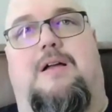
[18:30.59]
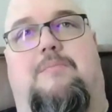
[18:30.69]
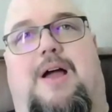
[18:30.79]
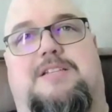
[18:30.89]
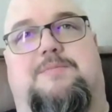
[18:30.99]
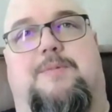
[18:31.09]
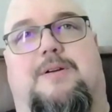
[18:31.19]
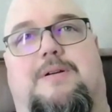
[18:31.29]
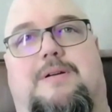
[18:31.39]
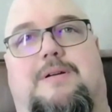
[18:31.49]
prosper,
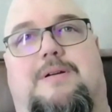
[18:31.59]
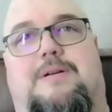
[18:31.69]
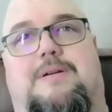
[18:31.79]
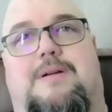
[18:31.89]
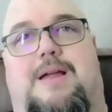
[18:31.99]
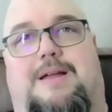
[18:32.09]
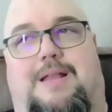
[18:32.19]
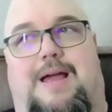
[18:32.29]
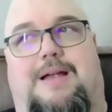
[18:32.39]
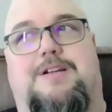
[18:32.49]
and
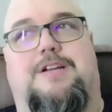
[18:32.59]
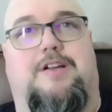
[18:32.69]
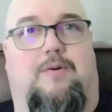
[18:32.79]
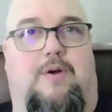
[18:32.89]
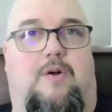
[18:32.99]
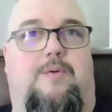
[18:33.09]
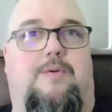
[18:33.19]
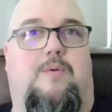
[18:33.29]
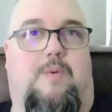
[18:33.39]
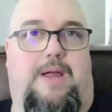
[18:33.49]
collect your own
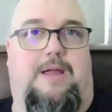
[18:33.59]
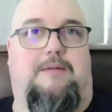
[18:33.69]
way.